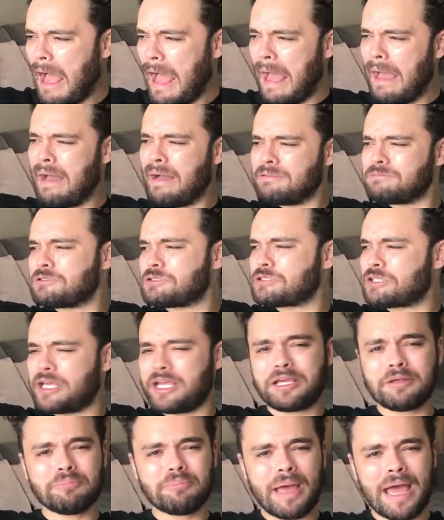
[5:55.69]
Ah, I'm just
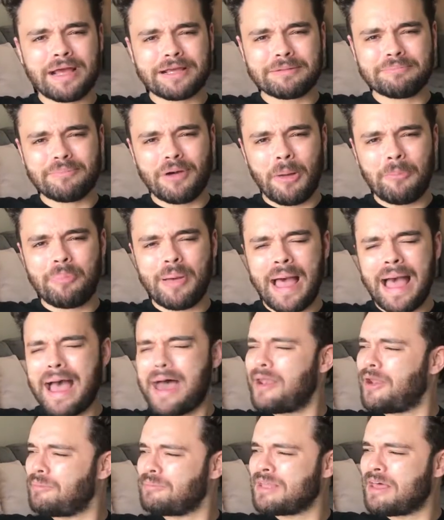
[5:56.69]
kicking back in my
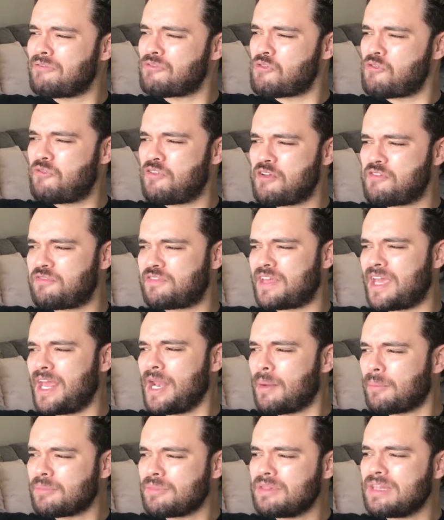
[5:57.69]
pad. I'm level
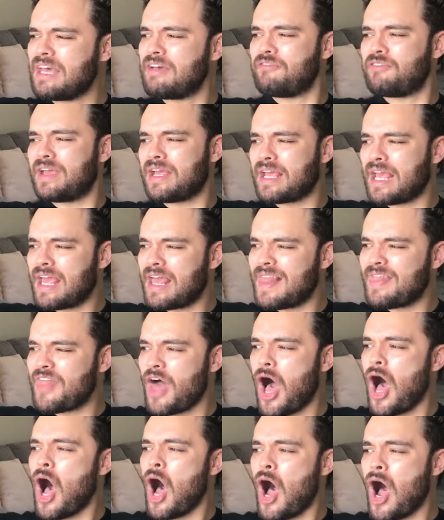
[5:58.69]
15. I'm living
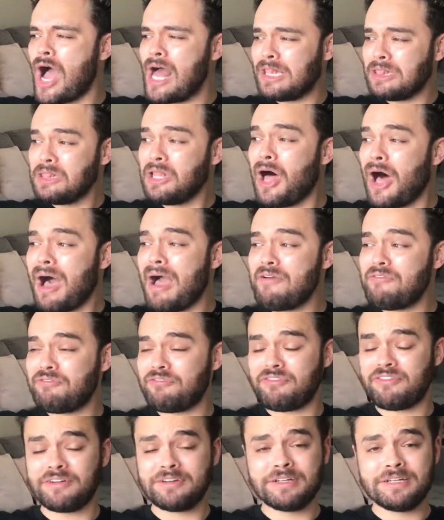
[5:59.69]
the high
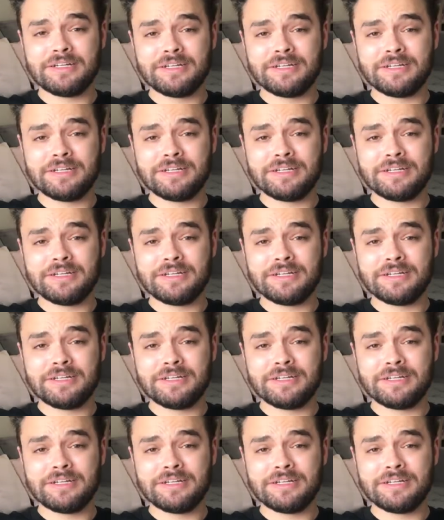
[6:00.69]
life.